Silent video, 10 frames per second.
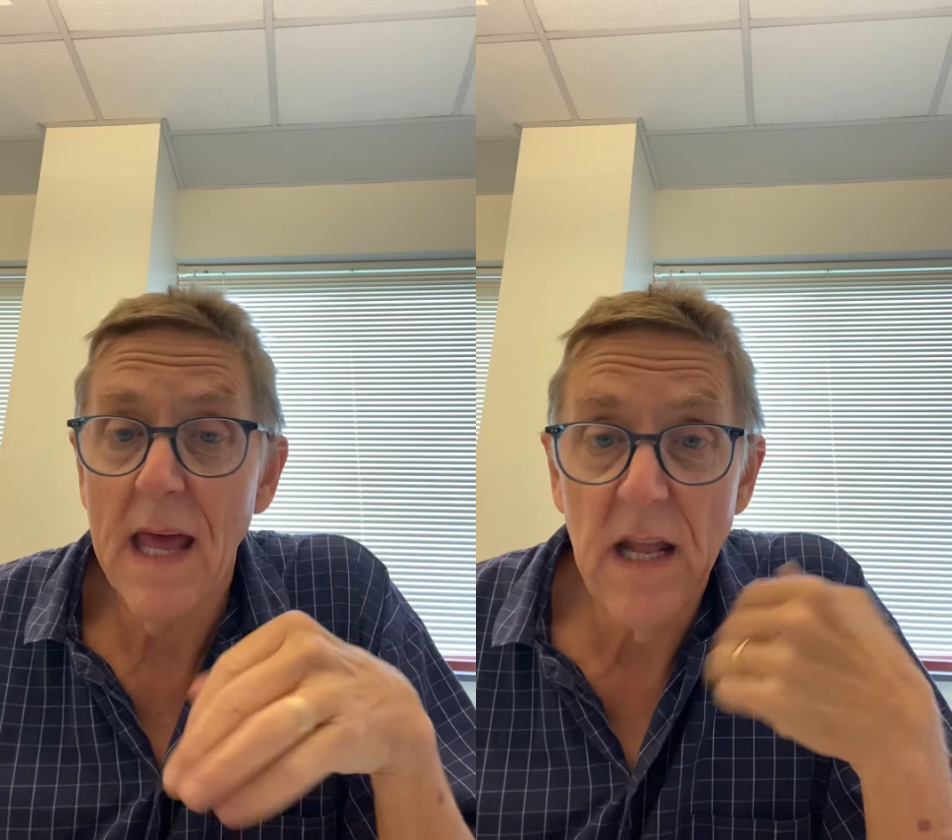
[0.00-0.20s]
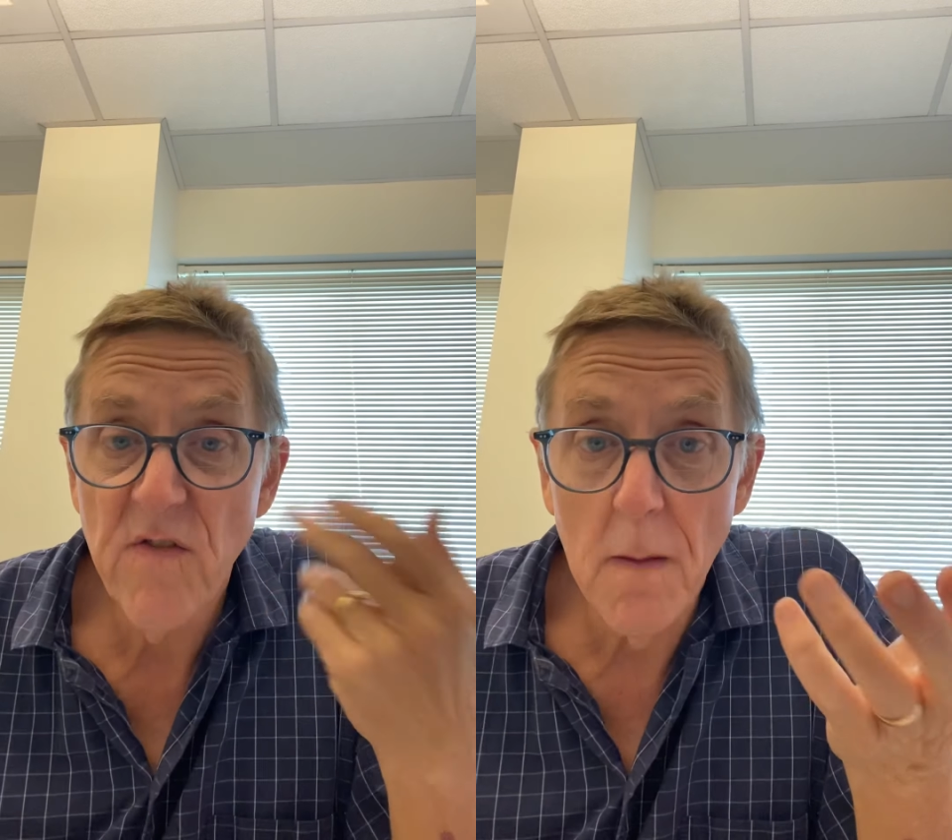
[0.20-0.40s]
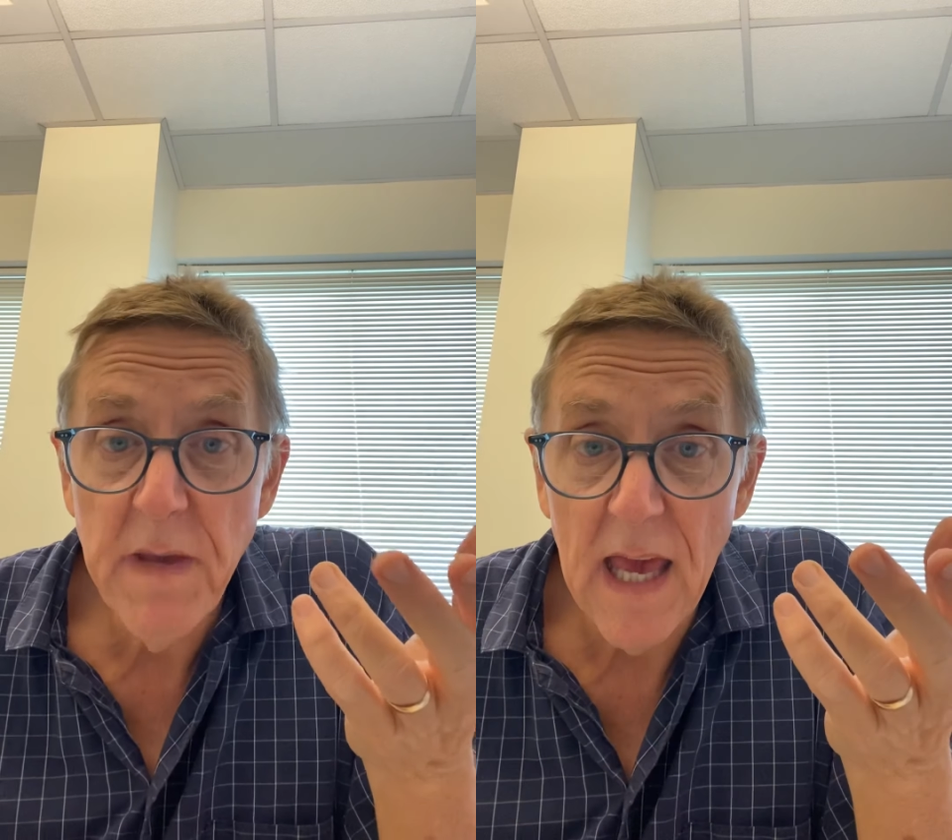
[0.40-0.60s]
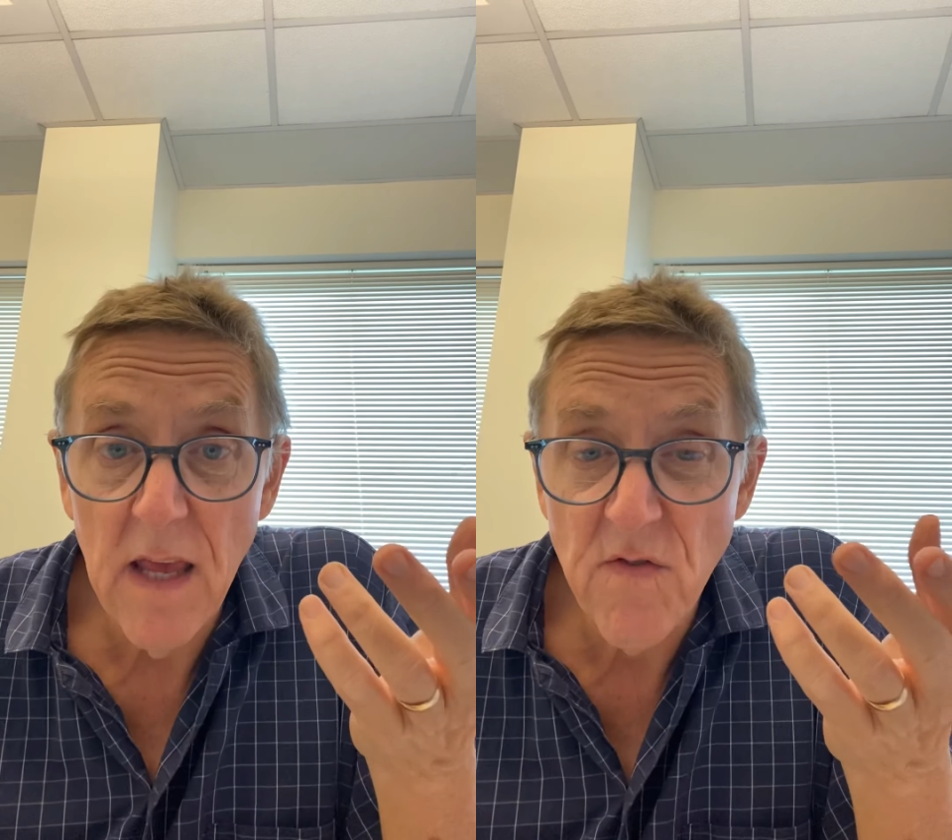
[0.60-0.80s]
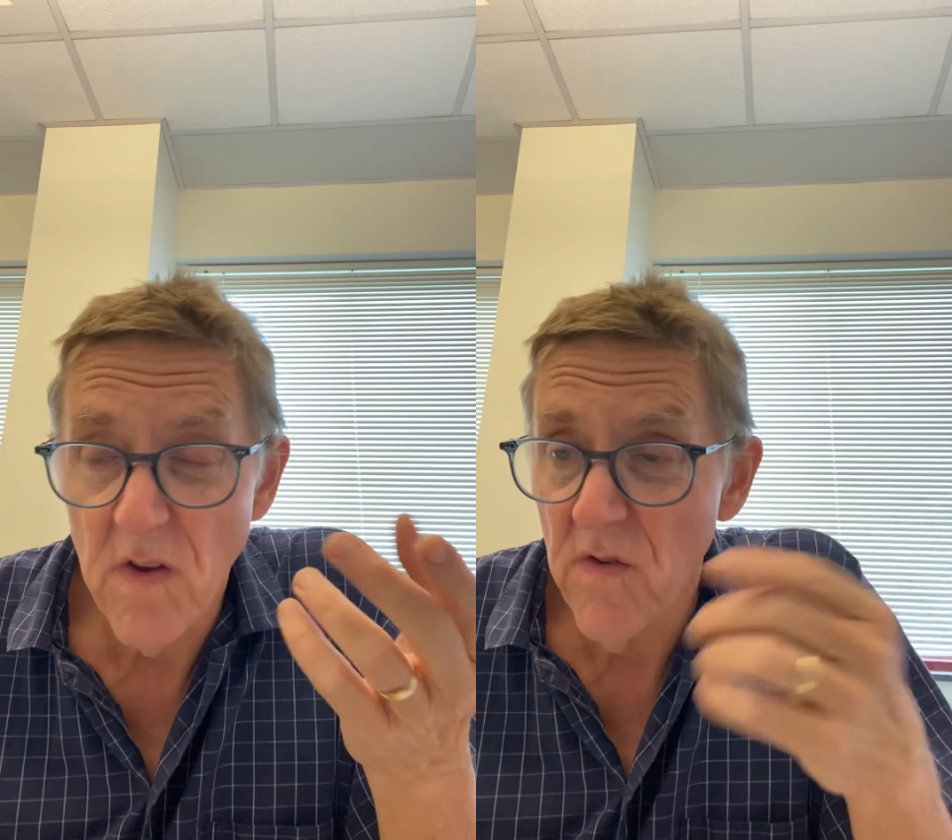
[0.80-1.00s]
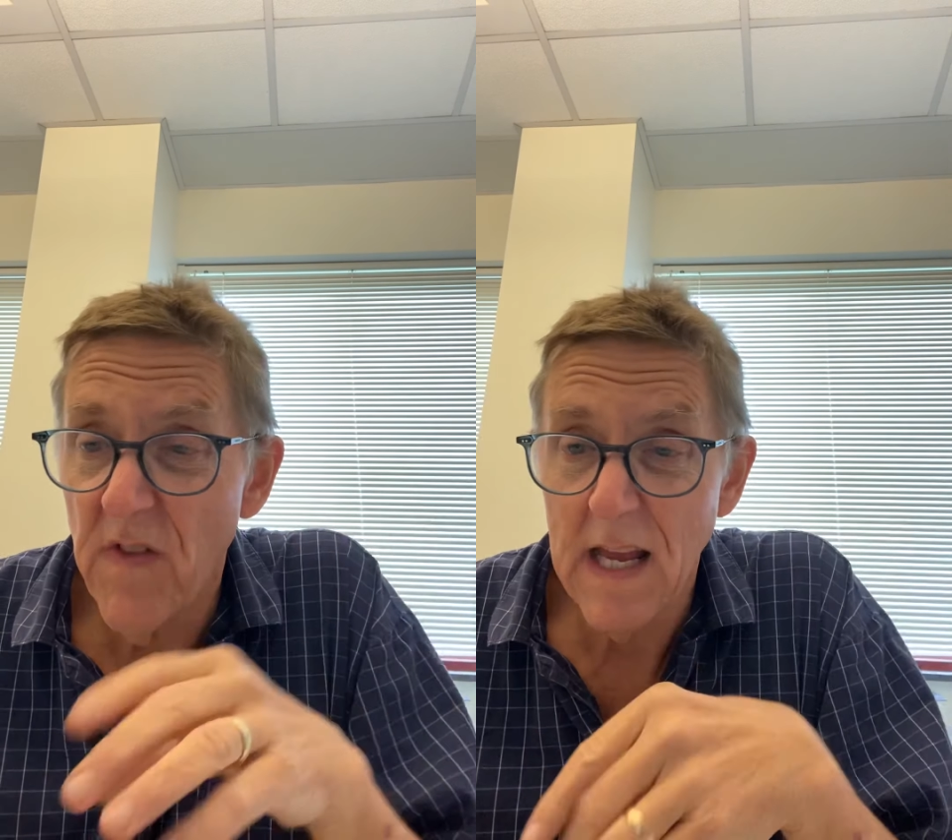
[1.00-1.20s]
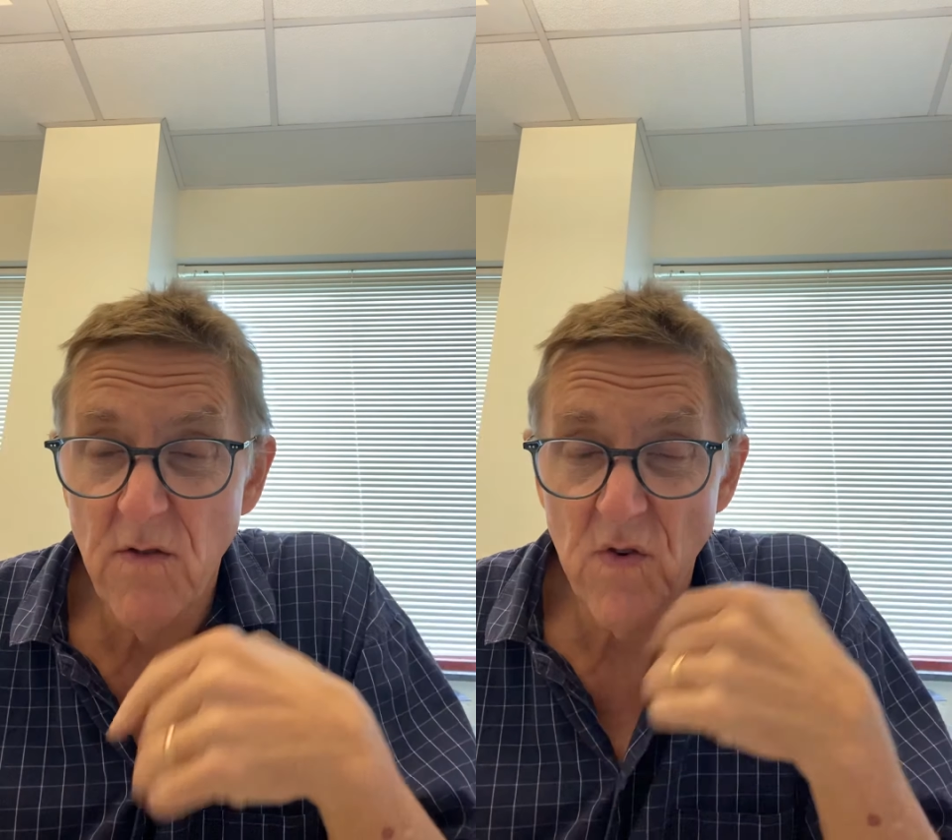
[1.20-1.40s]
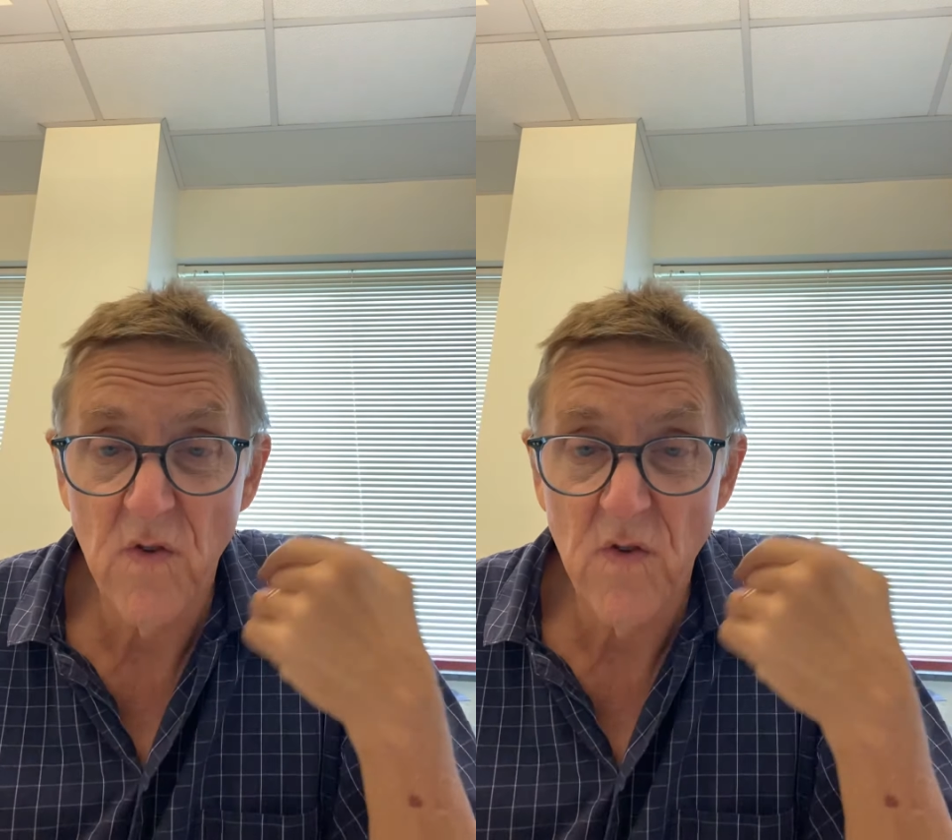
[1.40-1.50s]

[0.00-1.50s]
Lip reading: and in some cases they